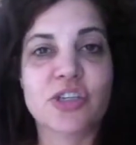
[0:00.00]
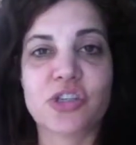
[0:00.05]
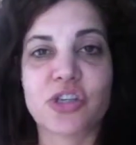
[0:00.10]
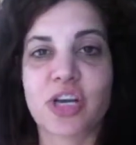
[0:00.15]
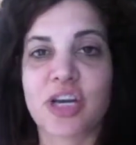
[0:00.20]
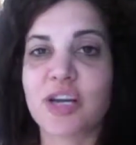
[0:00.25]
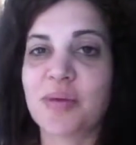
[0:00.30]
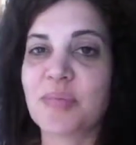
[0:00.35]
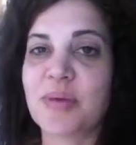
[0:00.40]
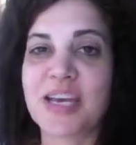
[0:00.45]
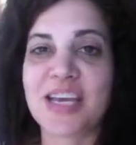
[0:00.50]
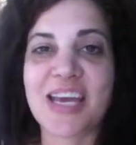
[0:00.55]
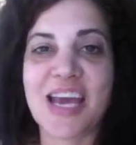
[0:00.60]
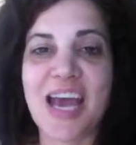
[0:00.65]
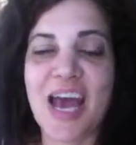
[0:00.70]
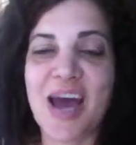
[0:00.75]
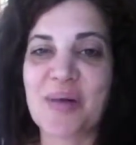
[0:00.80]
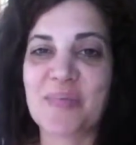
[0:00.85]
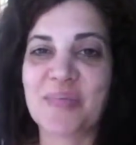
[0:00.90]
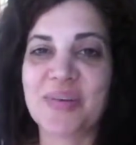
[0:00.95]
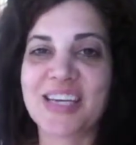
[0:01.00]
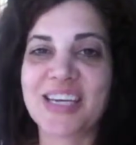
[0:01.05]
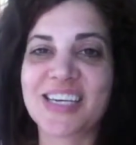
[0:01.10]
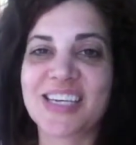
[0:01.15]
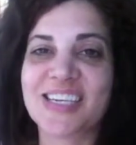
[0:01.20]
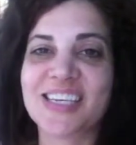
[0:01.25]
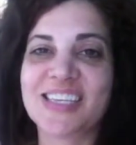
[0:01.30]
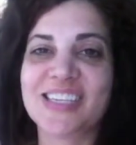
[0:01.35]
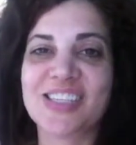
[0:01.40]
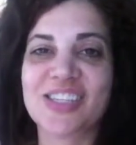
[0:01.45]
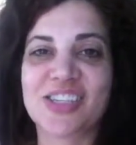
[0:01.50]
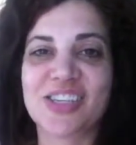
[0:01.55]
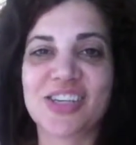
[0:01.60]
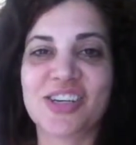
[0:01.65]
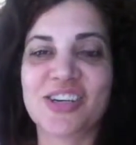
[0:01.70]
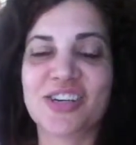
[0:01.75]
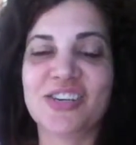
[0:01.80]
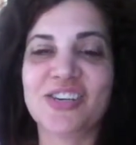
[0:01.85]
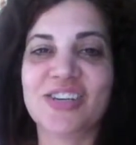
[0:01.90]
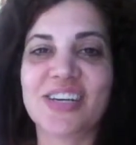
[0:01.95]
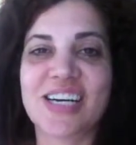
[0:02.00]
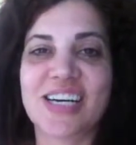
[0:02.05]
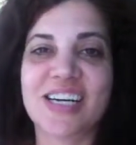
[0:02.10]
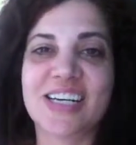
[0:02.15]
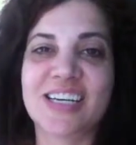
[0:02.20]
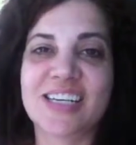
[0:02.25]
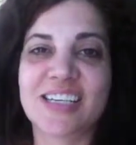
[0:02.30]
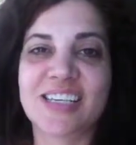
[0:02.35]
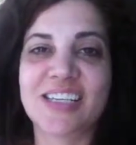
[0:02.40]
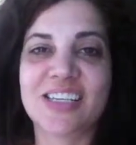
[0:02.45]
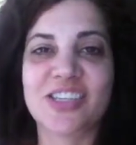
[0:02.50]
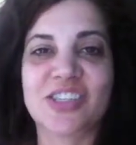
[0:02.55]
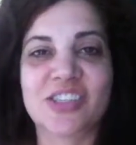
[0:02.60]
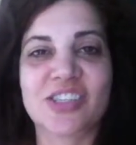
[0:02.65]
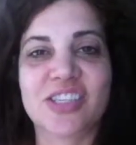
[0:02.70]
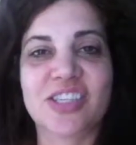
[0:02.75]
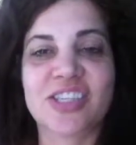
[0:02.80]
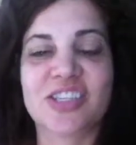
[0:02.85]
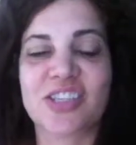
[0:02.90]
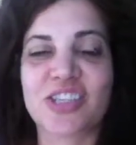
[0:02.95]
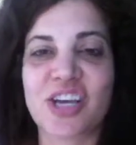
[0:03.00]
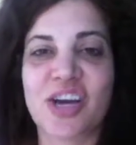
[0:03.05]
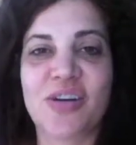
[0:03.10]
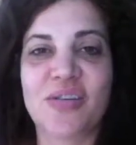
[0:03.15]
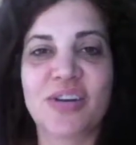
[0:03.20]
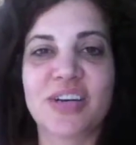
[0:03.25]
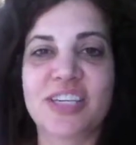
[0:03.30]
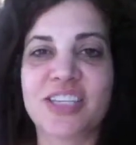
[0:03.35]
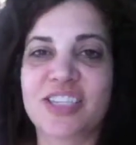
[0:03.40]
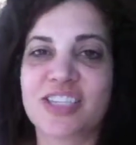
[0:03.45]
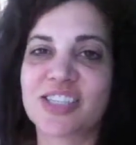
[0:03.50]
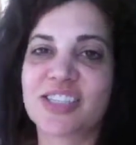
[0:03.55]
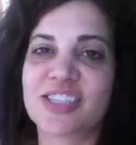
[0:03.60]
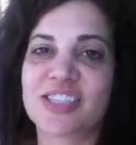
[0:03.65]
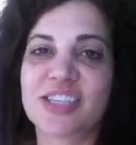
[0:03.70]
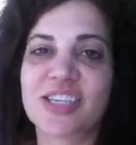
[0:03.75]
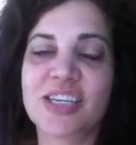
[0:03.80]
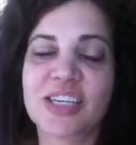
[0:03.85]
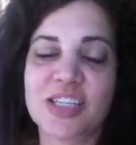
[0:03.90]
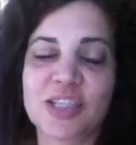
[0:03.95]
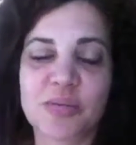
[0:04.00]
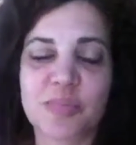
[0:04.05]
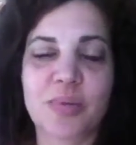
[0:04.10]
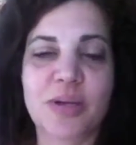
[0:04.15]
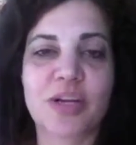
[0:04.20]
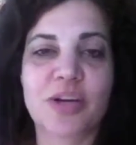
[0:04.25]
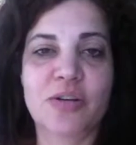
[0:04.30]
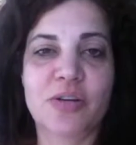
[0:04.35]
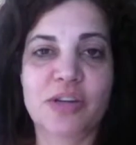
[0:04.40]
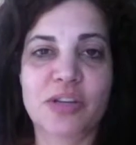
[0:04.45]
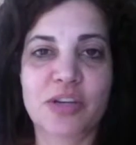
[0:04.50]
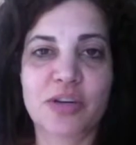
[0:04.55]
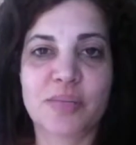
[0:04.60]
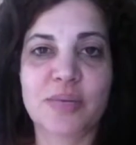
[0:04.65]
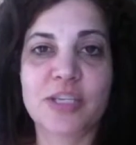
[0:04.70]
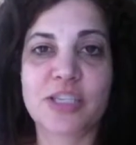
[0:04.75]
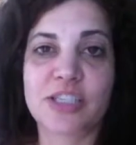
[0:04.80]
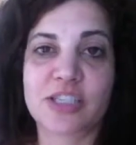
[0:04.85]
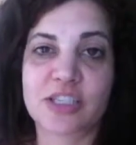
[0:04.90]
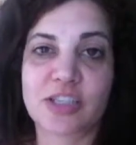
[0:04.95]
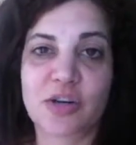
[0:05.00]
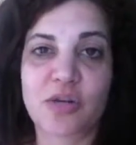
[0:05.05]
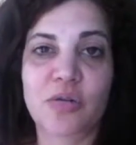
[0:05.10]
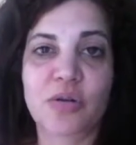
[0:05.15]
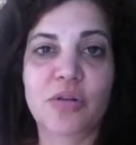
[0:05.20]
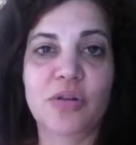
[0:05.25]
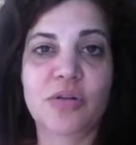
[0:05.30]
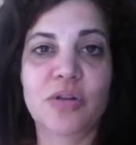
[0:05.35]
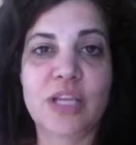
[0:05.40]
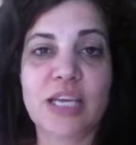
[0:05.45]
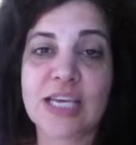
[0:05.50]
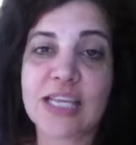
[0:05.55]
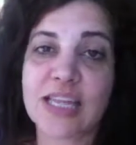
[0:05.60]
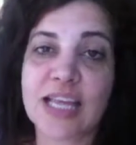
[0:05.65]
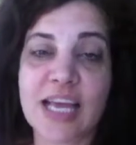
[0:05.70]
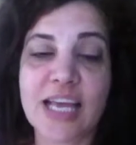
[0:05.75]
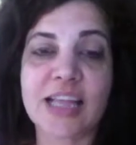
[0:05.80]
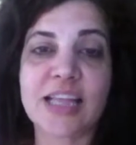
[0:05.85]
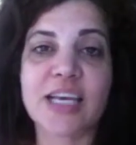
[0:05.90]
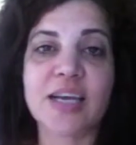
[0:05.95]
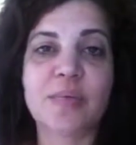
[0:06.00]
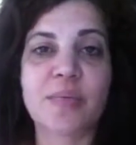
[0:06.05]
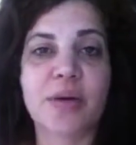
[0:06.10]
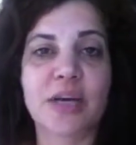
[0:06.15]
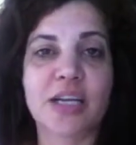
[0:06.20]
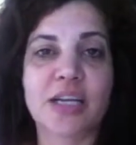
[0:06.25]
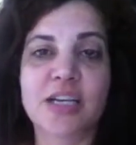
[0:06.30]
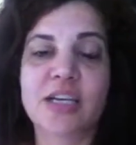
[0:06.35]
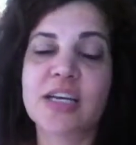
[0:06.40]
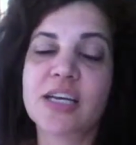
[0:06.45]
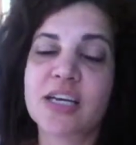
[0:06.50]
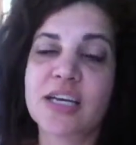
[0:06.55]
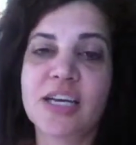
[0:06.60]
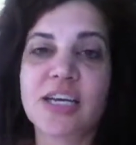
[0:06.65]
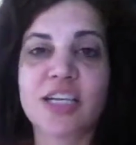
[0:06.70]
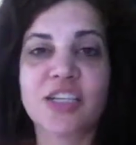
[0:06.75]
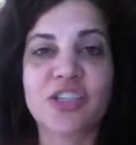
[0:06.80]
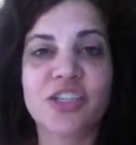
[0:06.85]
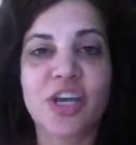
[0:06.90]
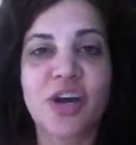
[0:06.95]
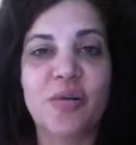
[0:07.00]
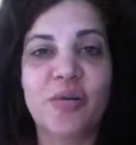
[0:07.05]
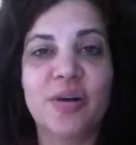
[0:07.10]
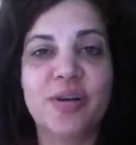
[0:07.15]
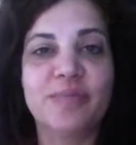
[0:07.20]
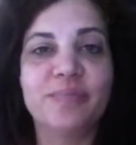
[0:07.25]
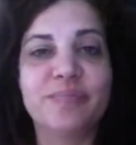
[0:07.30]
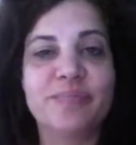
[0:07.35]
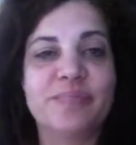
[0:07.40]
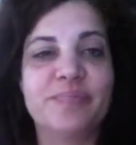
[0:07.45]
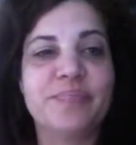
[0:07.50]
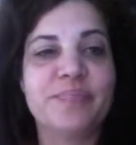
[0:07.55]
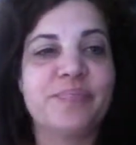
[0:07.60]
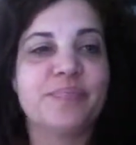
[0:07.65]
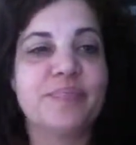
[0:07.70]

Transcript: trying to make it happen. So uh, it's it's going. It's just it's been going a little bit slowly lately, but it's going.